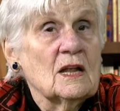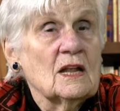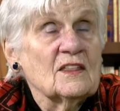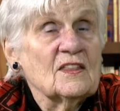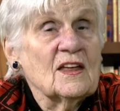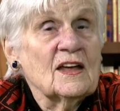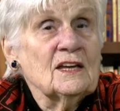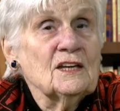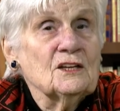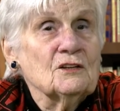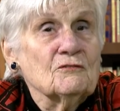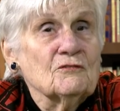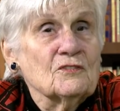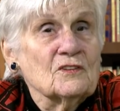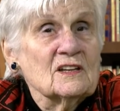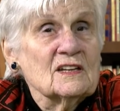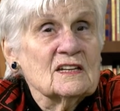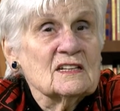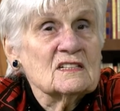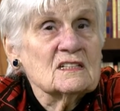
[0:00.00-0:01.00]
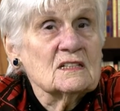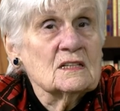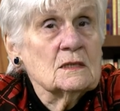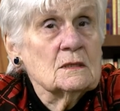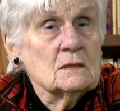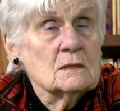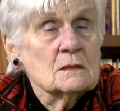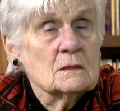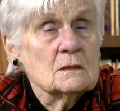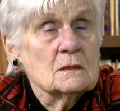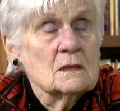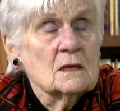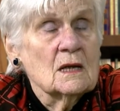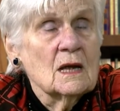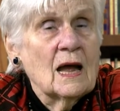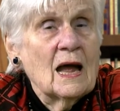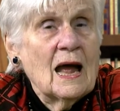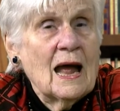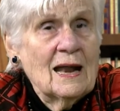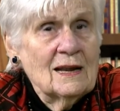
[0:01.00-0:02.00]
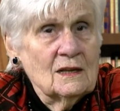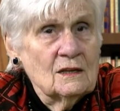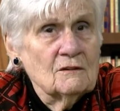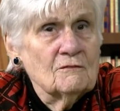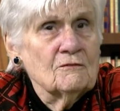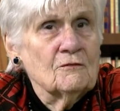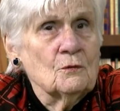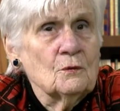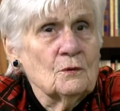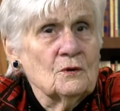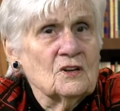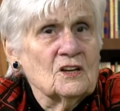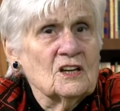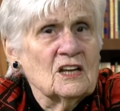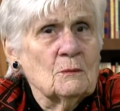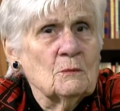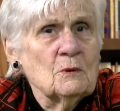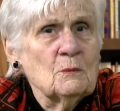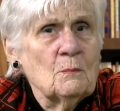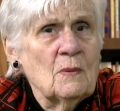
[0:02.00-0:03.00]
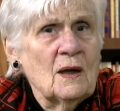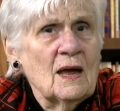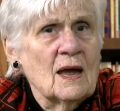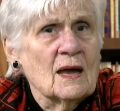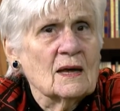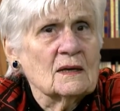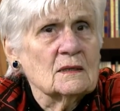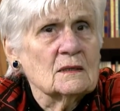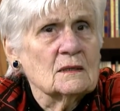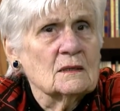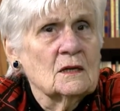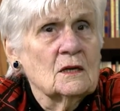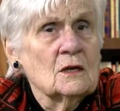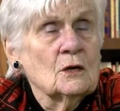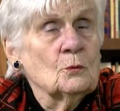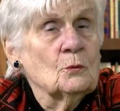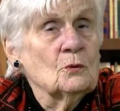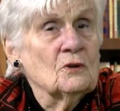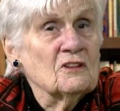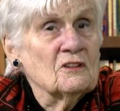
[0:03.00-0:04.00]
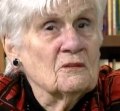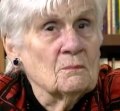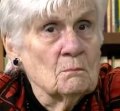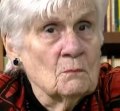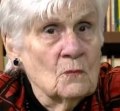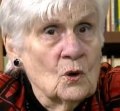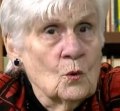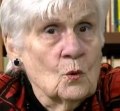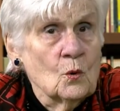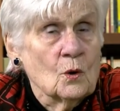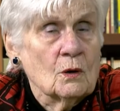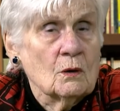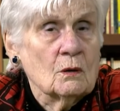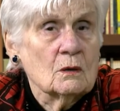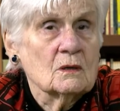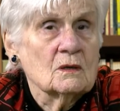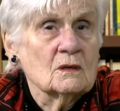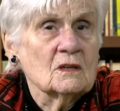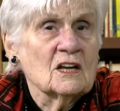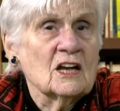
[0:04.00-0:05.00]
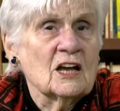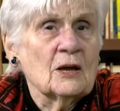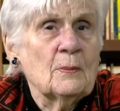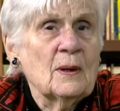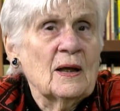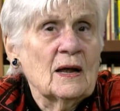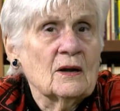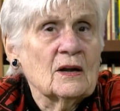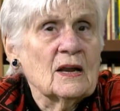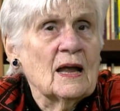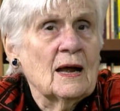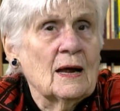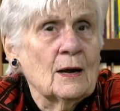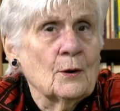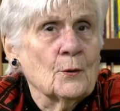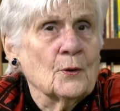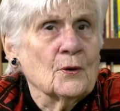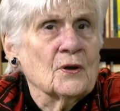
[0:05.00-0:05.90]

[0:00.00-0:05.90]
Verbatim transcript: Thank you for listening. I look forward to coming back with more about our